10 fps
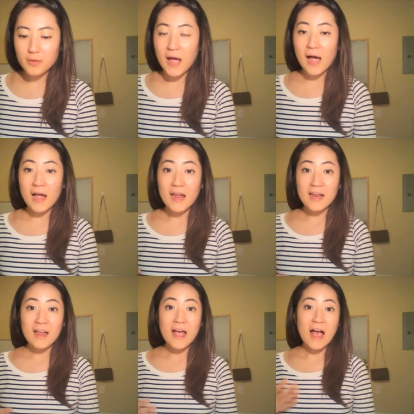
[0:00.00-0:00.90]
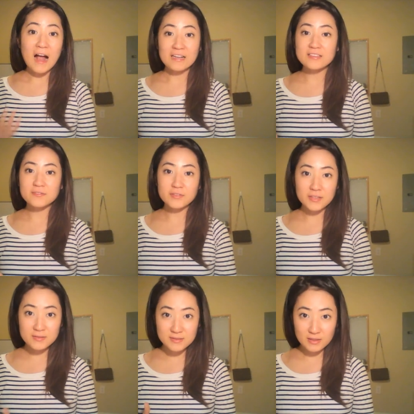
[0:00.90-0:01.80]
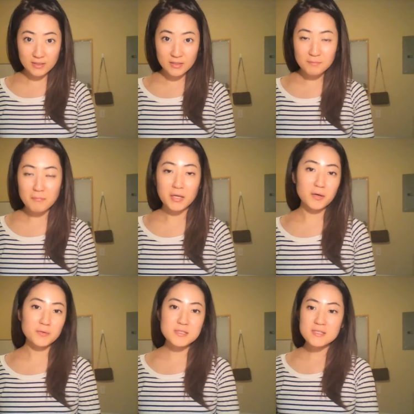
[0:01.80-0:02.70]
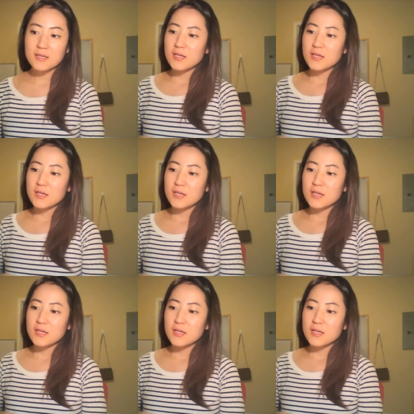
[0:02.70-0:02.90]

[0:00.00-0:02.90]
I actively study my notes.